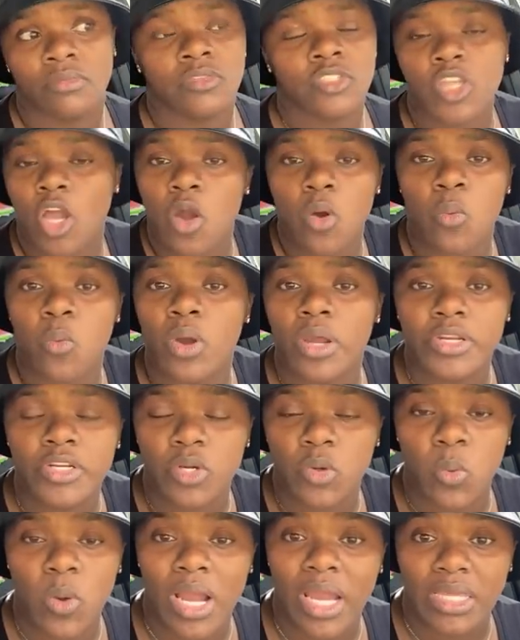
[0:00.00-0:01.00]
don't
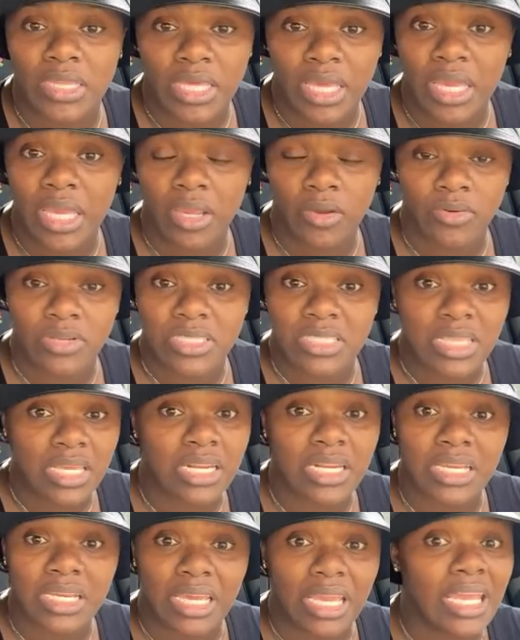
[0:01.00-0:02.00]
wonder why the hair is
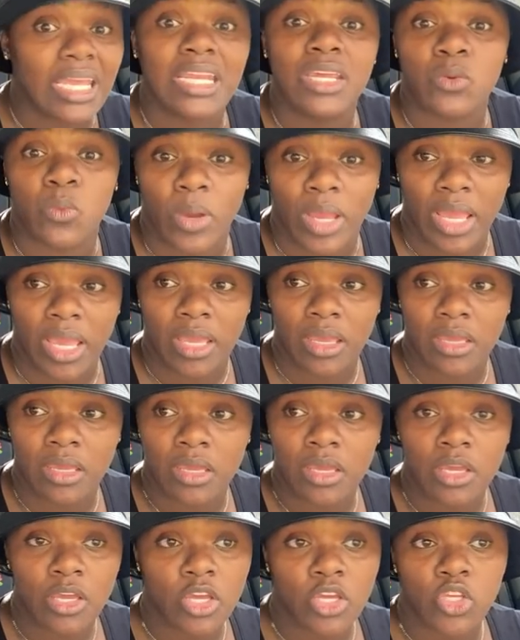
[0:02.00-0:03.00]
thinning anyway.
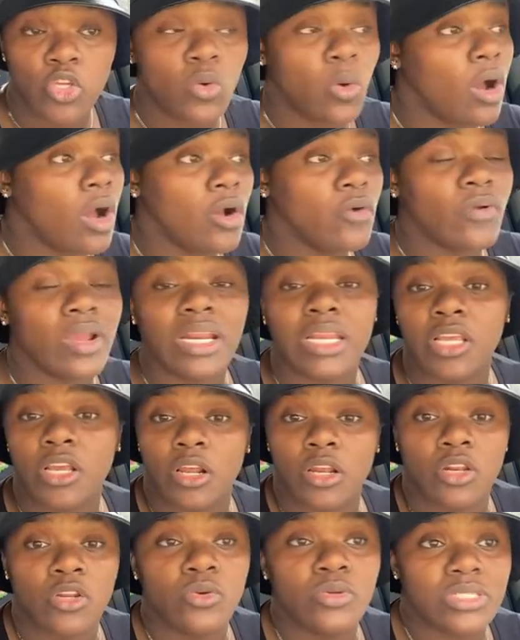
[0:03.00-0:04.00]
You already
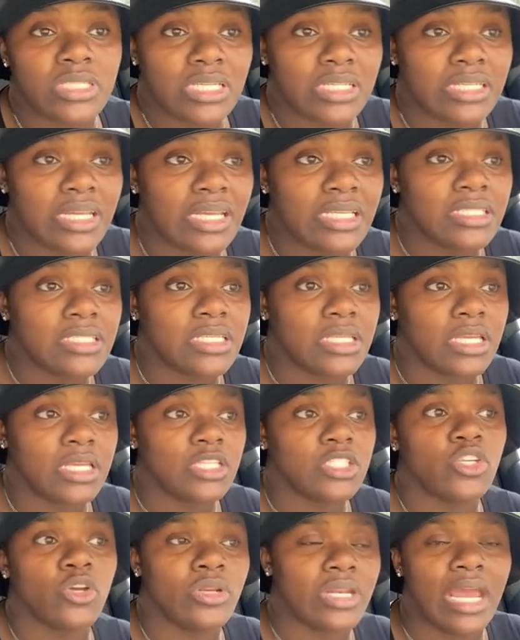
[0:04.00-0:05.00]
are losing density,
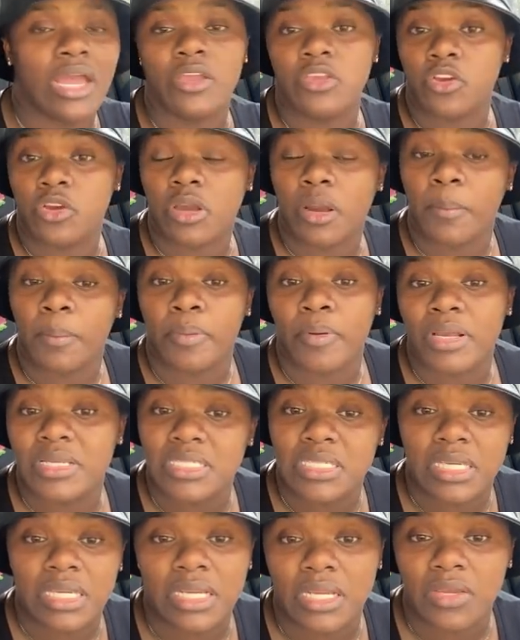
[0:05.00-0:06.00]
so now you're
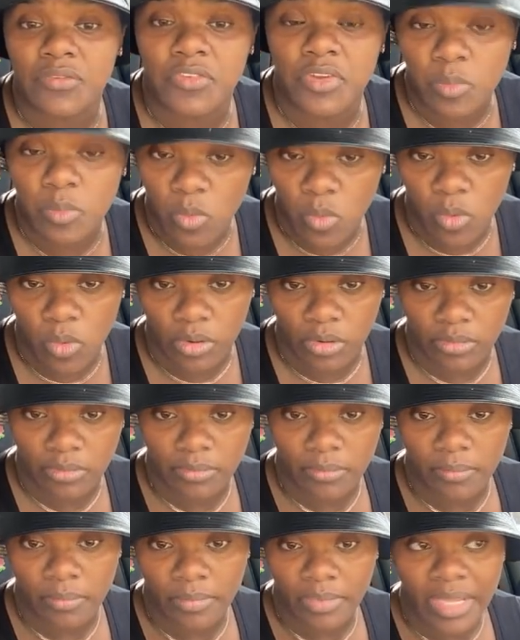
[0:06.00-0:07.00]
compressing it even more.
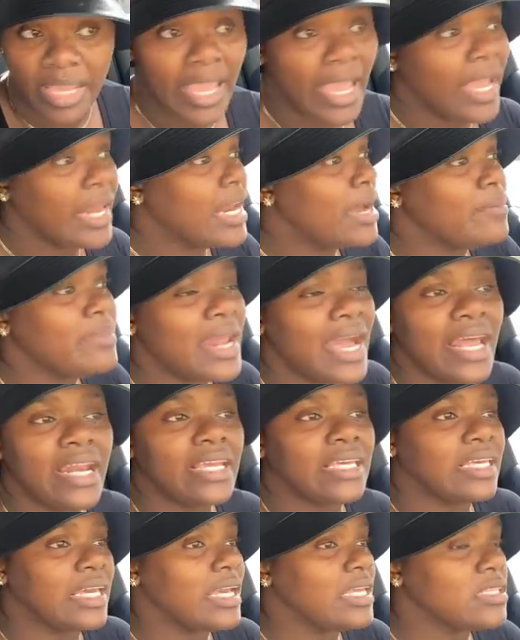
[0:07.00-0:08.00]
And I'm not
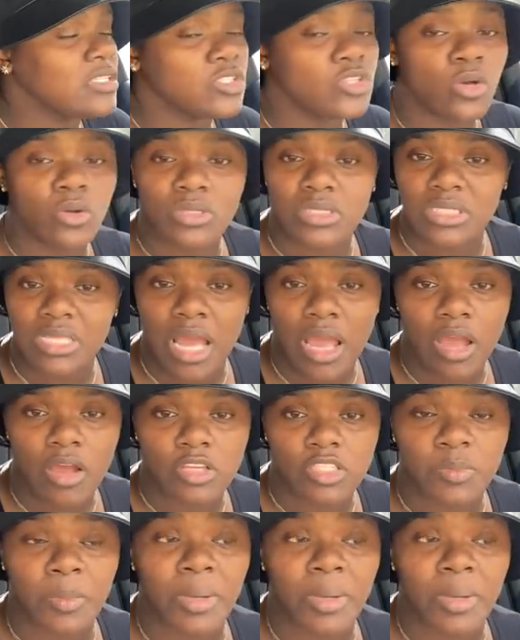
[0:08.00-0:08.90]
against those styles,